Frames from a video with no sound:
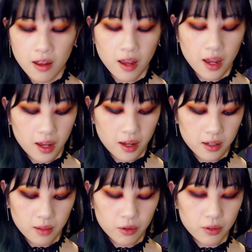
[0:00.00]
And
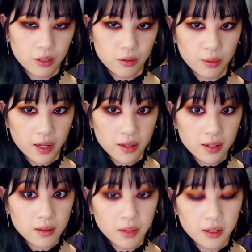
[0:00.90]
I'm going to apply this
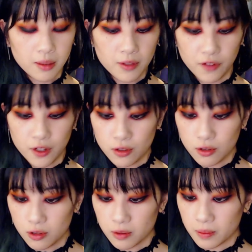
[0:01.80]
on my lips
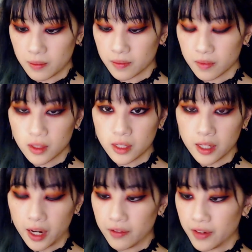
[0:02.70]
first to
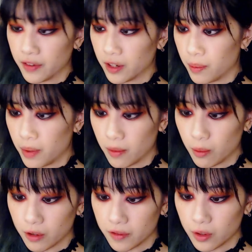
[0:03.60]
kind of give it a bit more
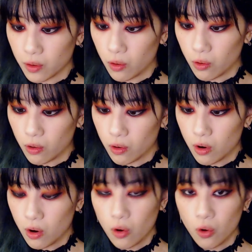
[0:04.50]
of an
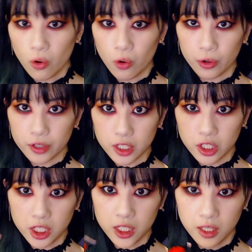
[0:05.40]

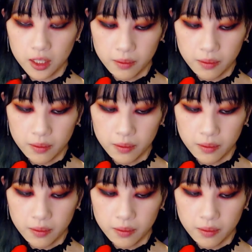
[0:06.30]
orangey